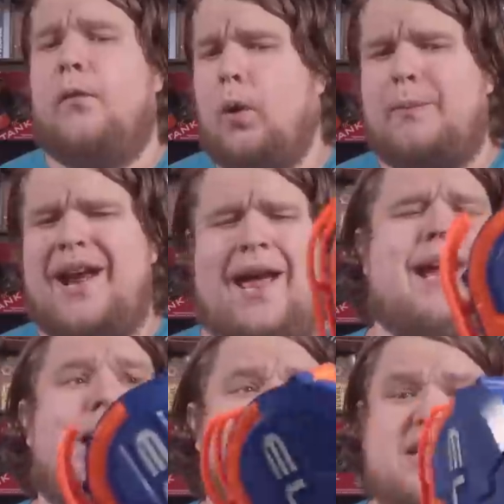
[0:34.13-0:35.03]
for me i
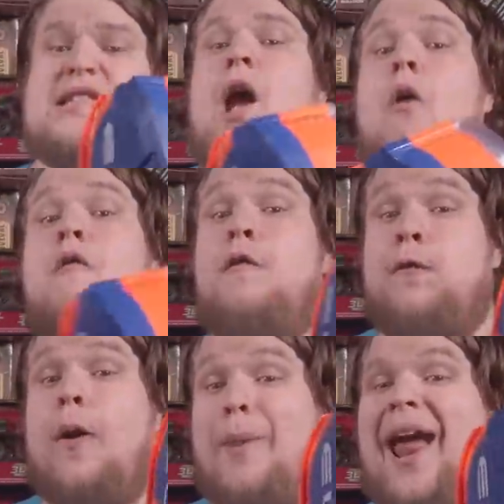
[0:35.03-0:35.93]
got this
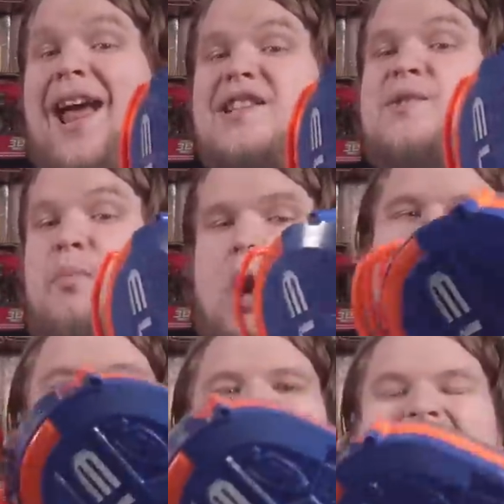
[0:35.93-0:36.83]
from
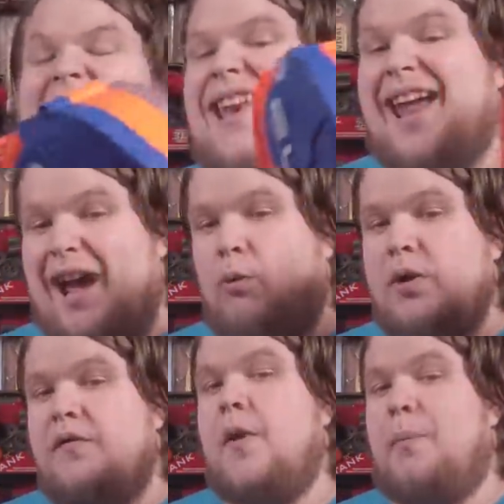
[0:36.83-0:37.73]
hasbro and
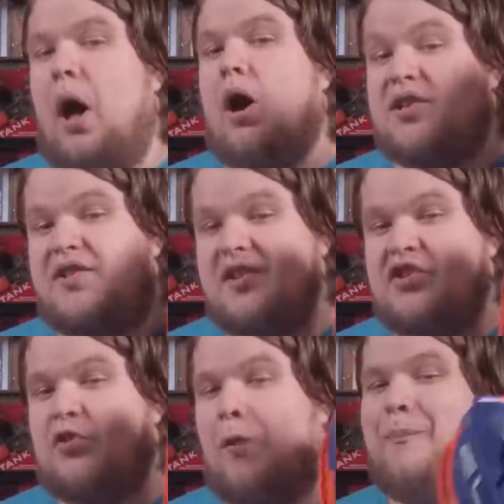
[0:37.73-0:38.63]
out of the box
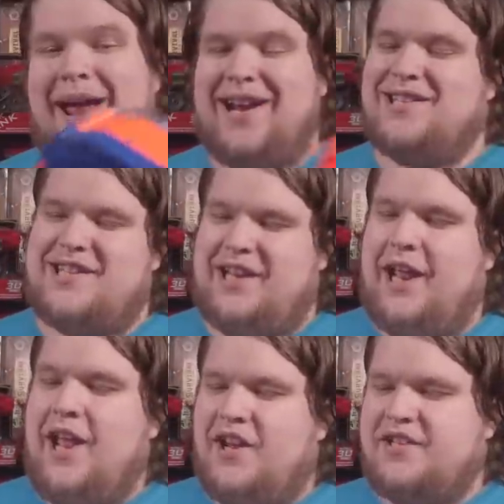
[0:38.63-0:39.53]
this drum
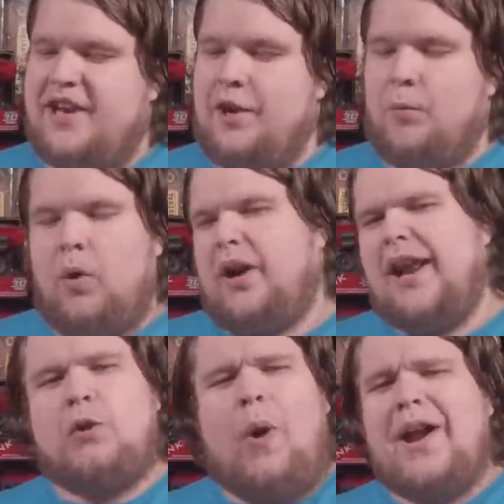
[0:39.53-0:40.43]
magazine didn't
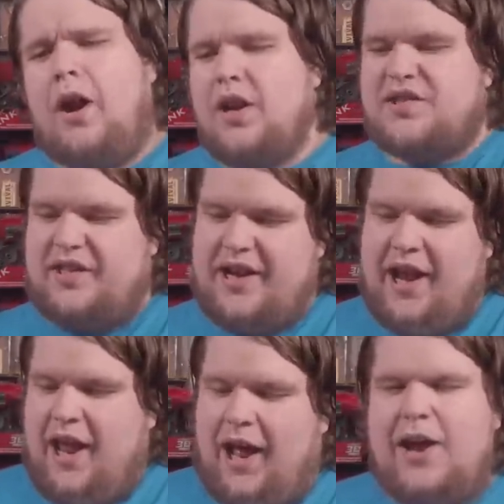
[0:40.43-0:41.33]
work and quite honestly
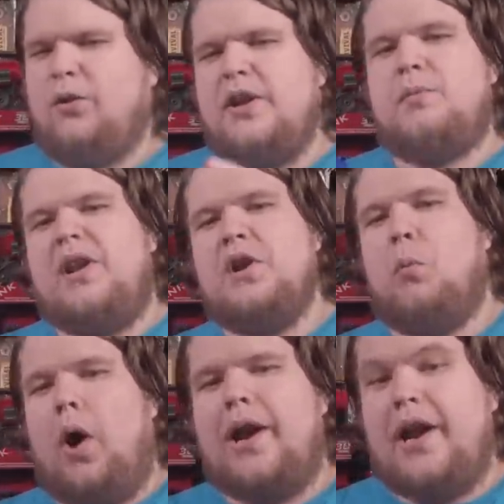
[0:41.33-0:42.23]
i only really
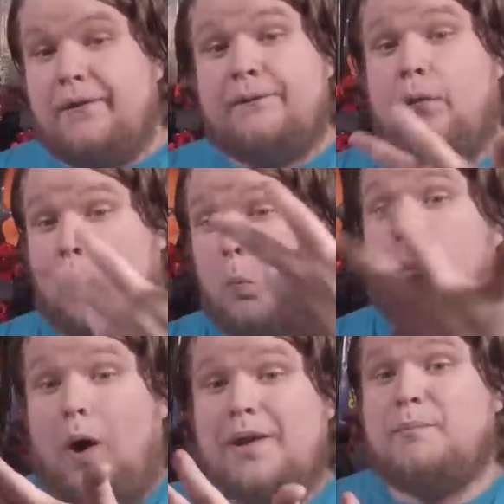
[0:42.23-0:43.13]
wanted it for
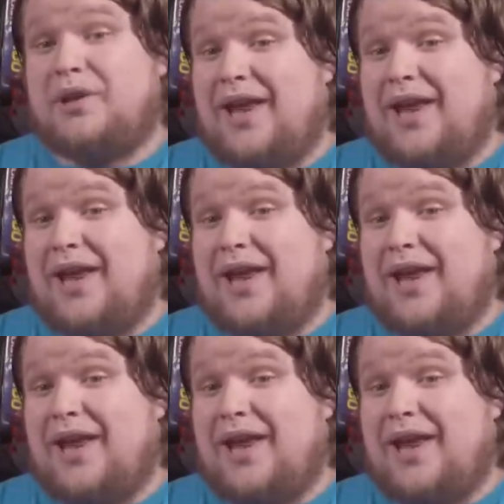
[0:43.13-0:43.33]
one